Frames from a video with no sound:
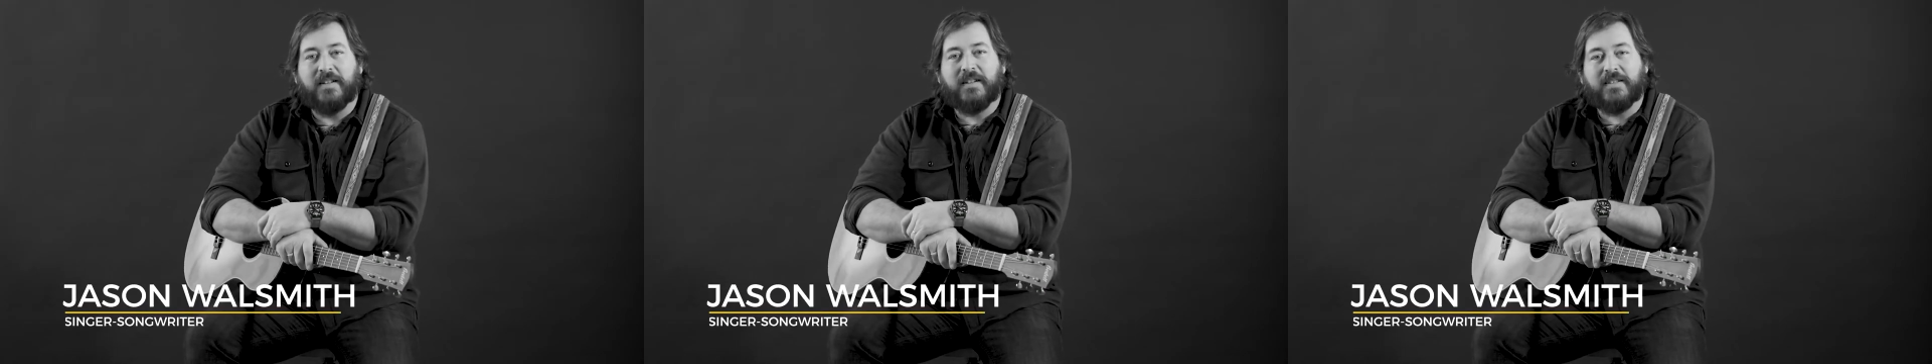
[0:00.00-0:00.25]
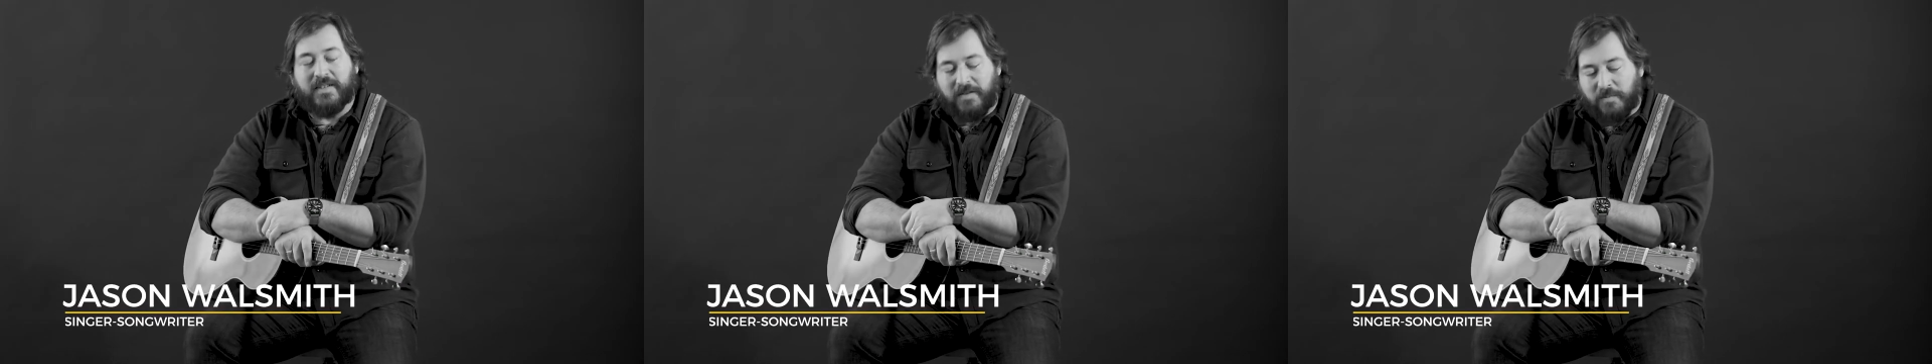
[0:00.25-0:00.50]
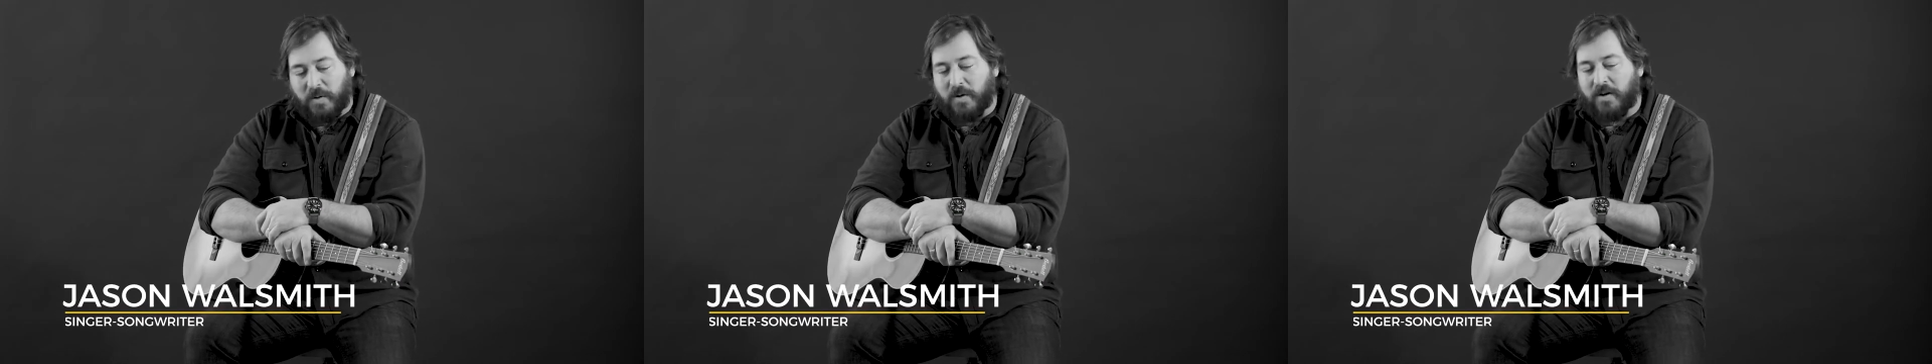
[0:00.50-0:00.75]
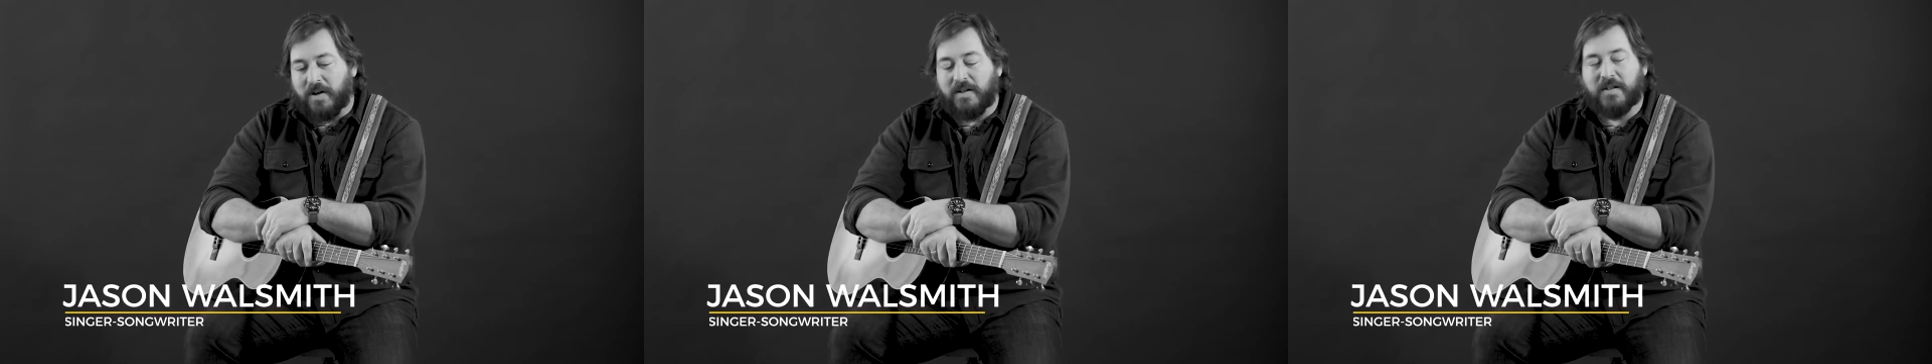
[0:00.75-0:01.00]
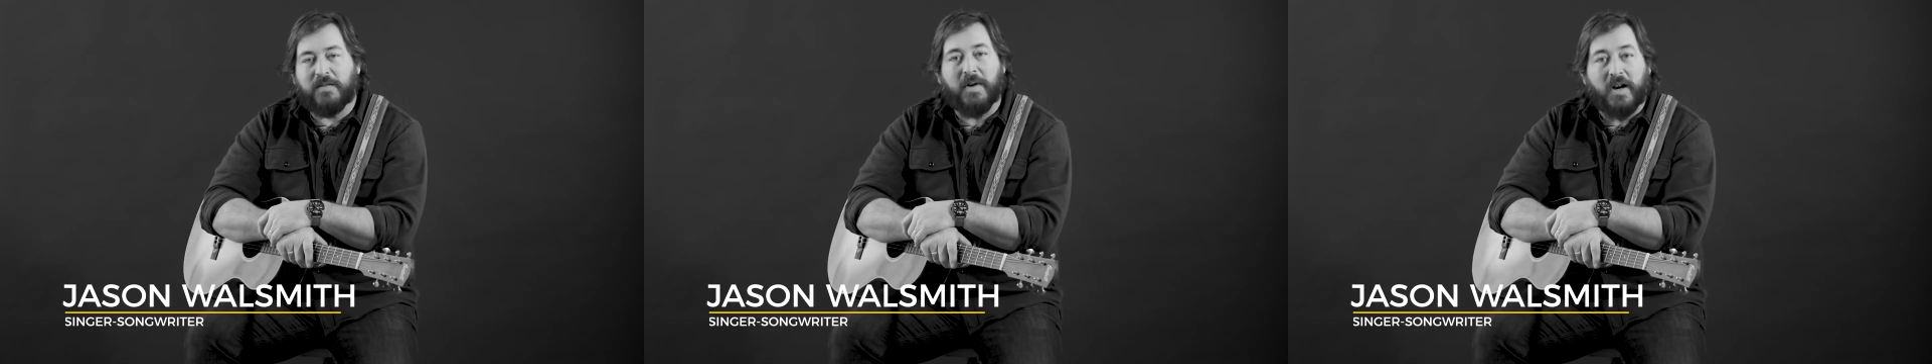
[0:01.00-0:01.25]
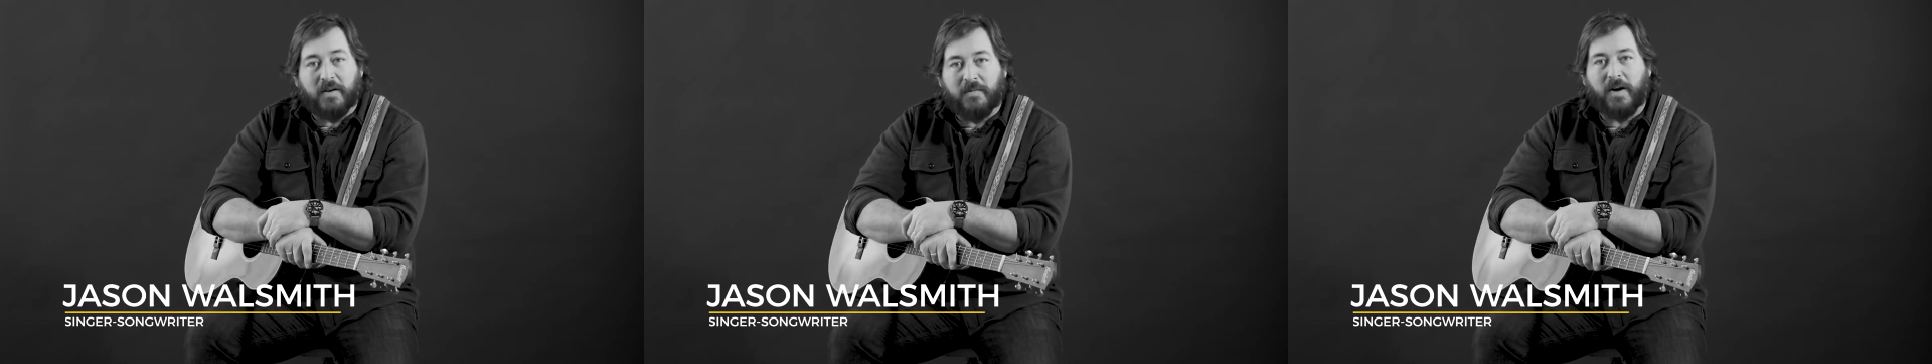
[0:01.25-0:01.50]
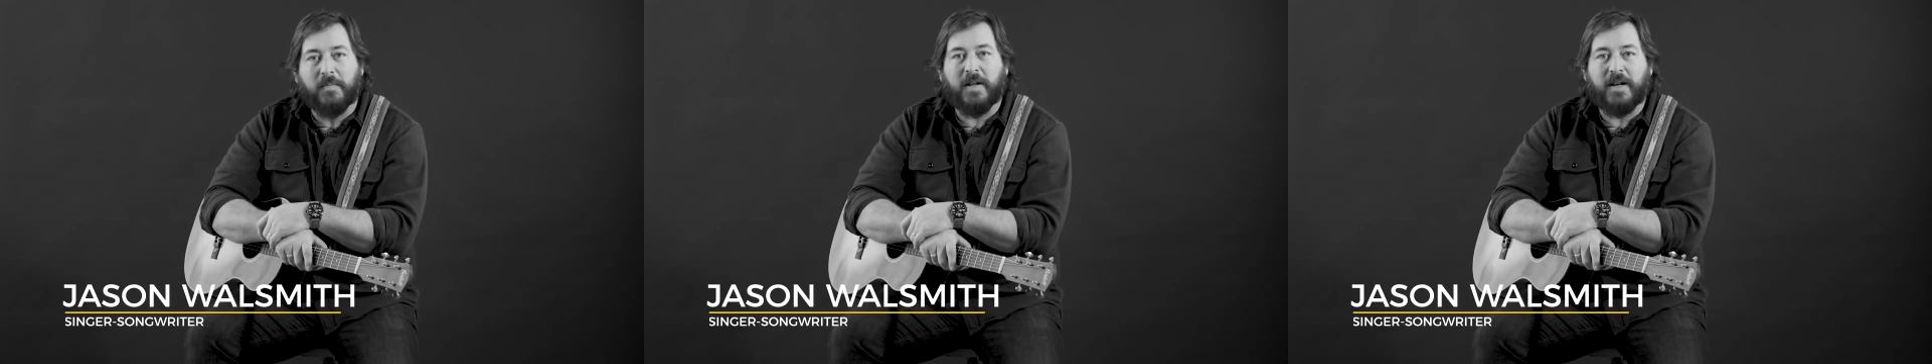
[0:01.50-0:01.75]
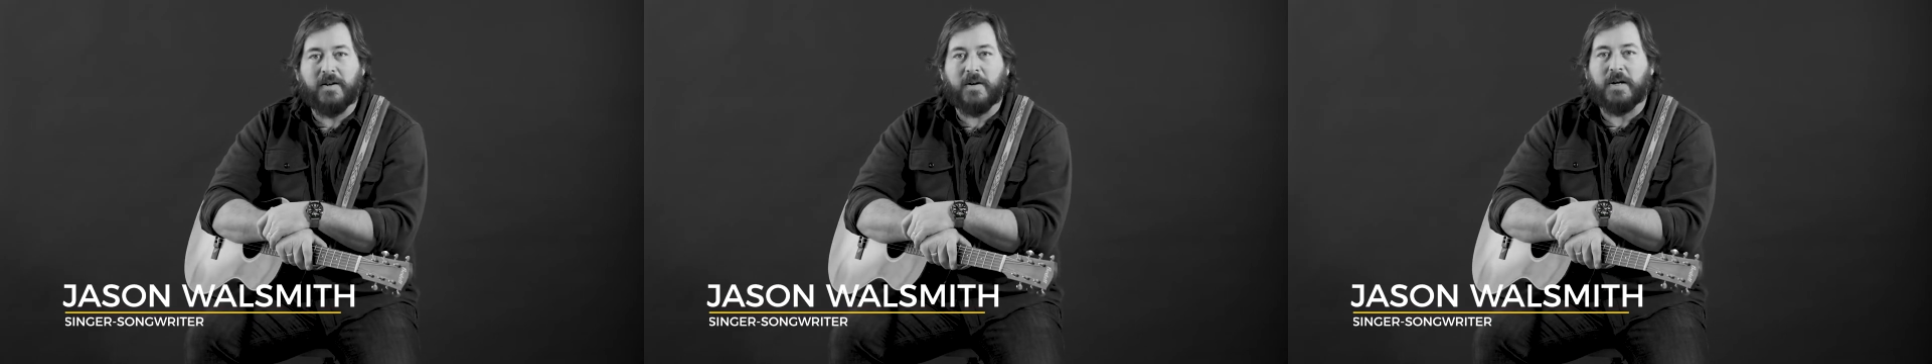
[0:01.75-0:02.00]
Steve Brewer, American
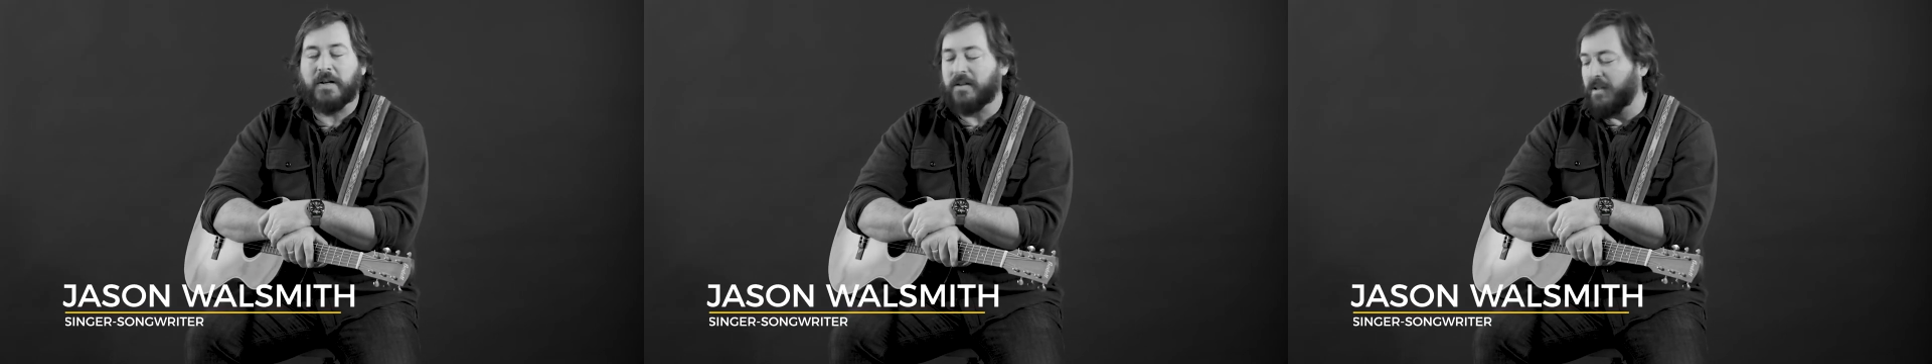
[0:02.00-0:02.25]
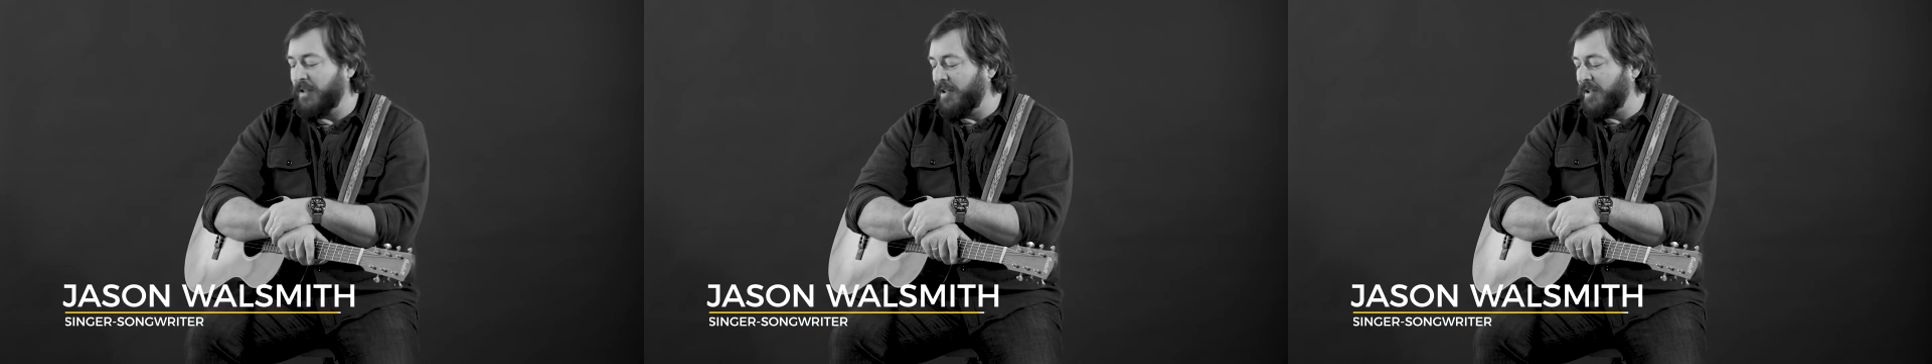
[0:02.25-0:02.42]
farmland owner.